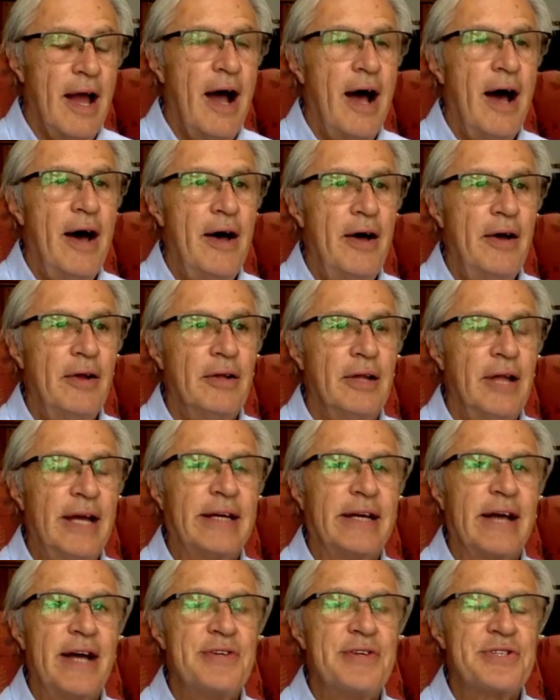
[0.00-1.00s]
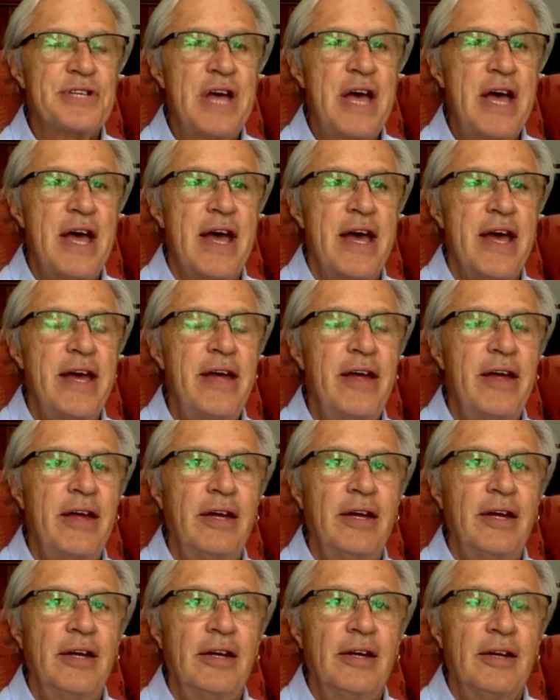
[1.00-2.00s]
uh, like I say,
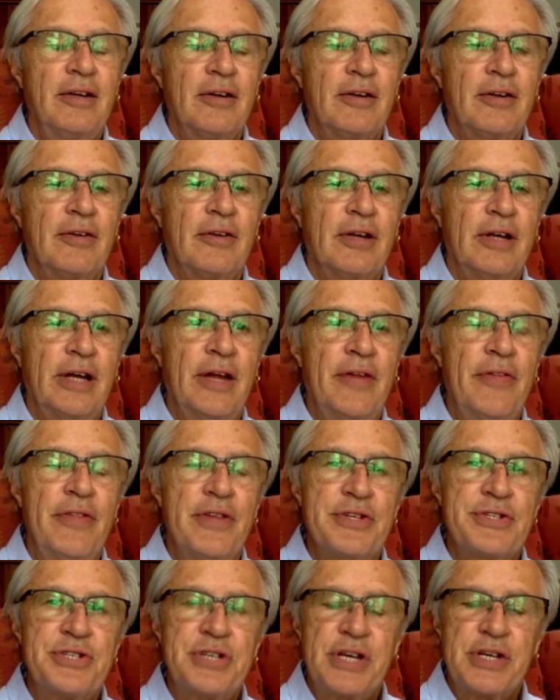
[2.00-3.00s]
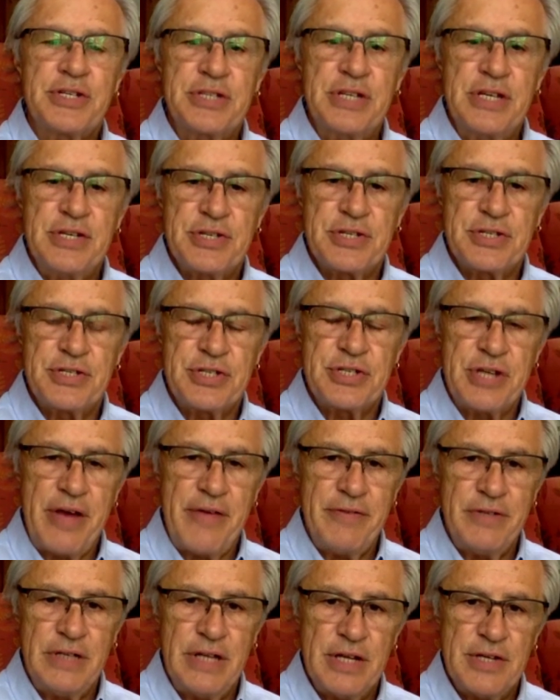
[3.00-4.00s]
in the 60s and
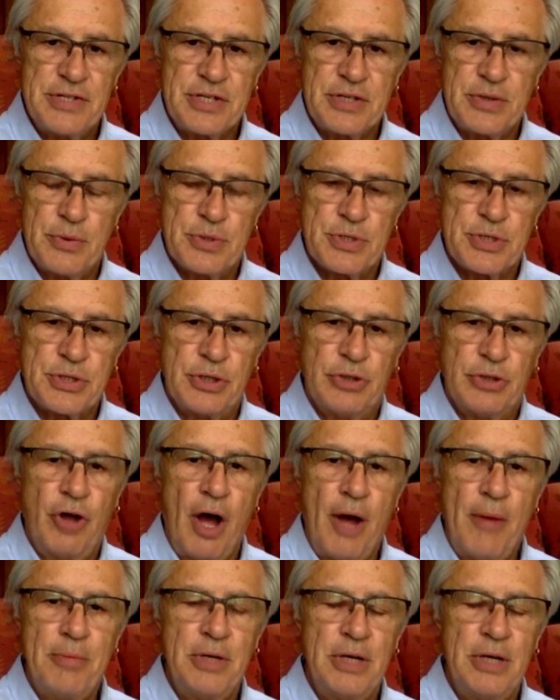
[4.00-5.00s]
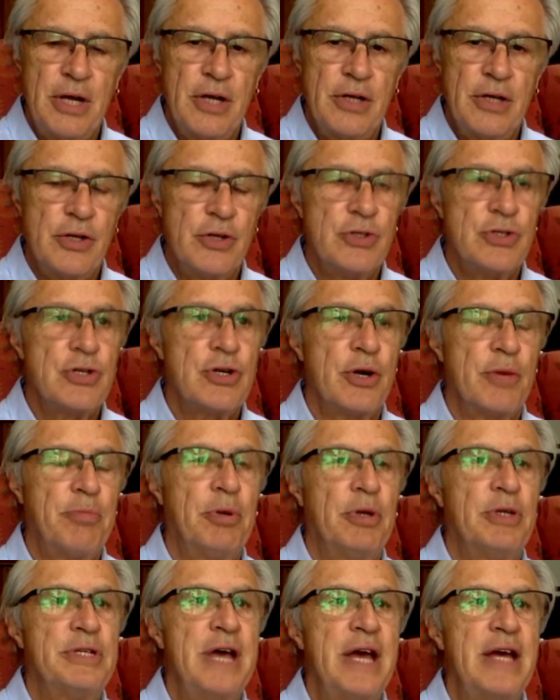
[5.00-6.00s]
70s, it was the dominant
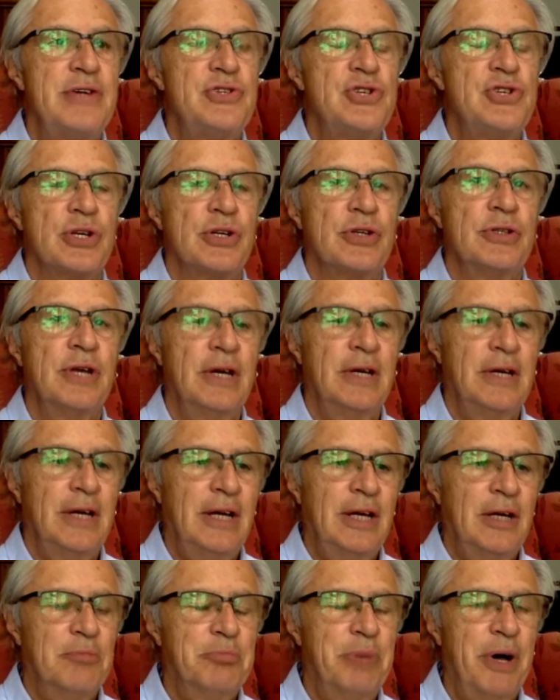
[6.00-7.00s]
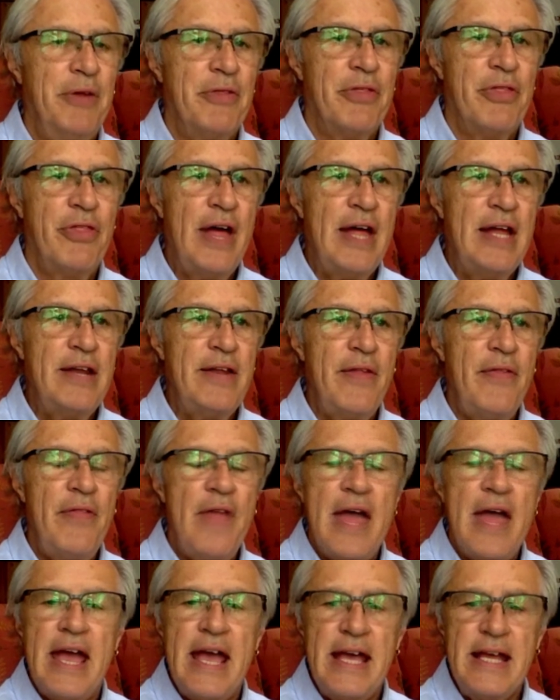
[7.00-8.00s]
interpretation. But then in
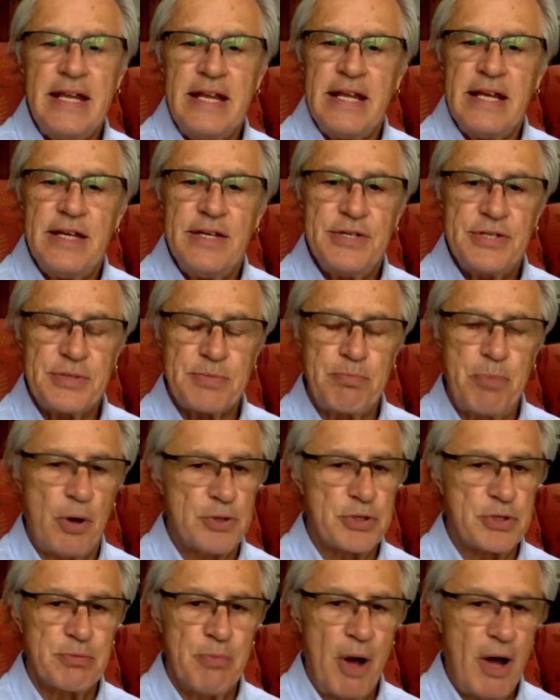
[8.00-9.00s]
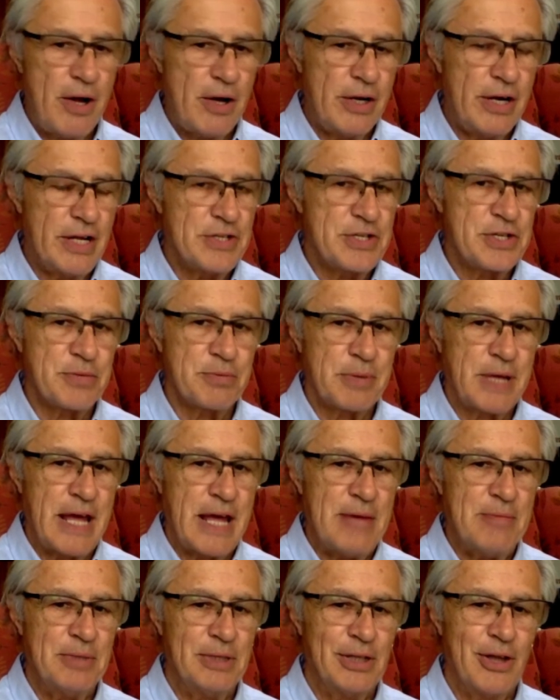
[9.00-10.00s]
the 80s, postmodernism
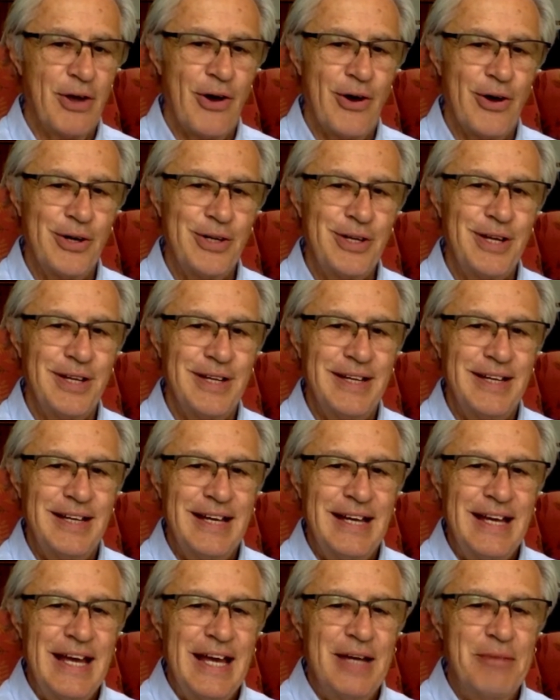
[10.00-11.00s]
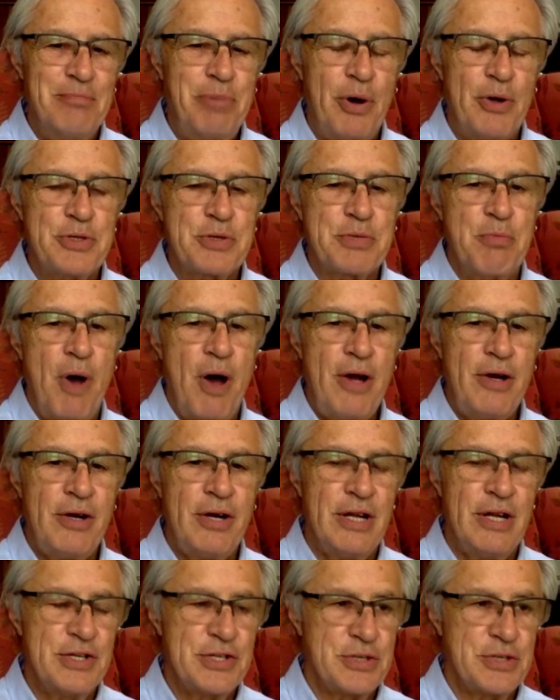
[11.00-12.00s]
came along, and
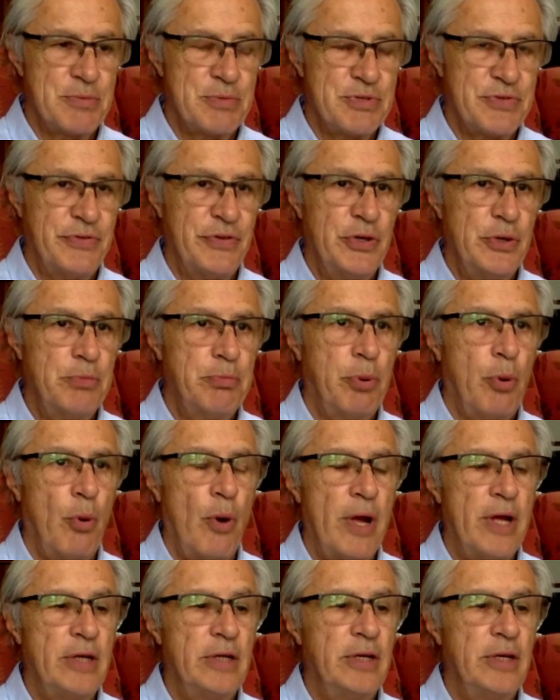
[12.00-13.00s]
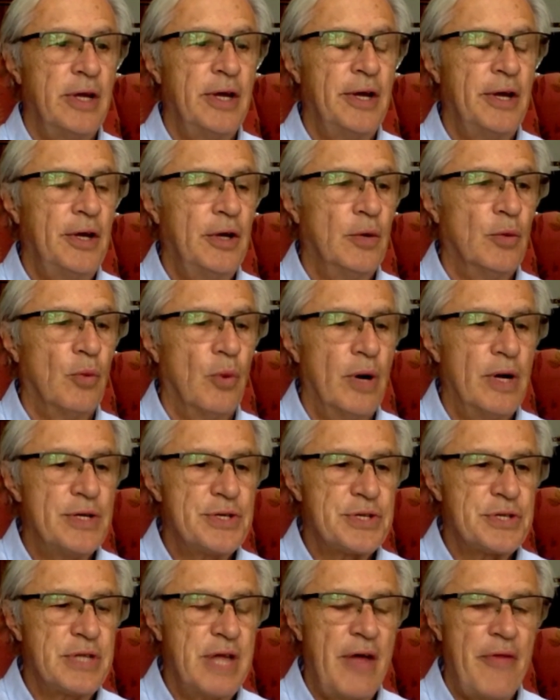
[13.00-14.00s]
postmodernism's viewpoint
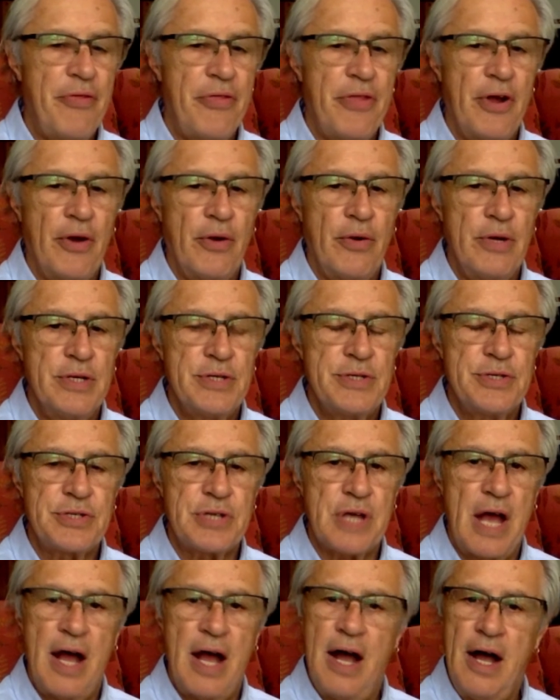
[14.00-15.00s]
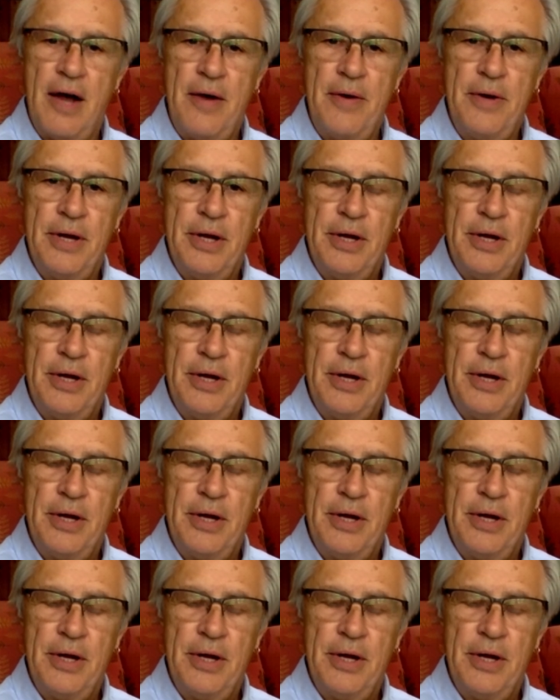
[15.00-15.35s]
was that there is uh,